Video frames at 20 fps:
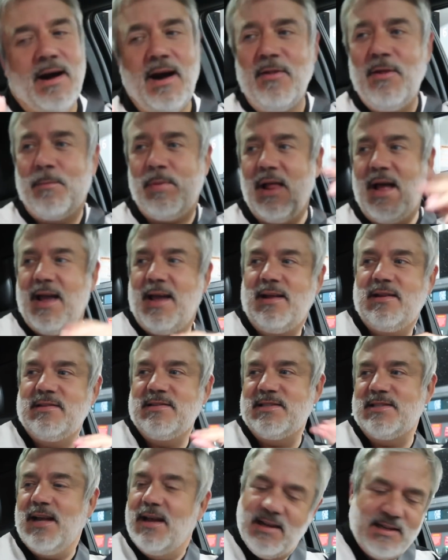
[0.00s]
other
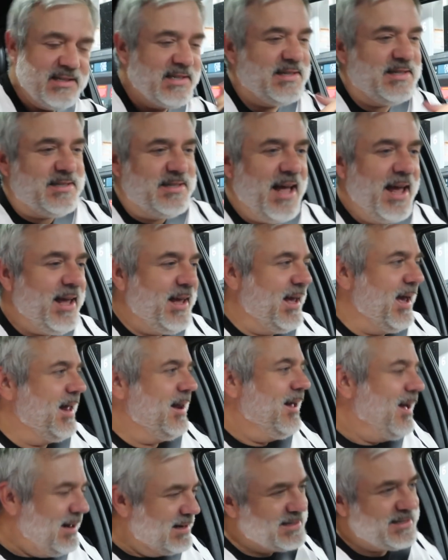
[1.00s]
plans, snake
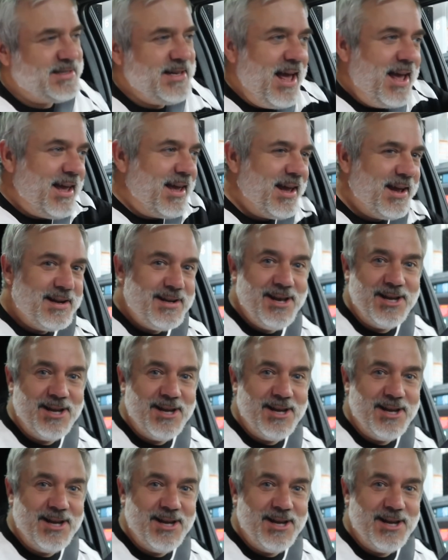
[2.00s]
it, snake it.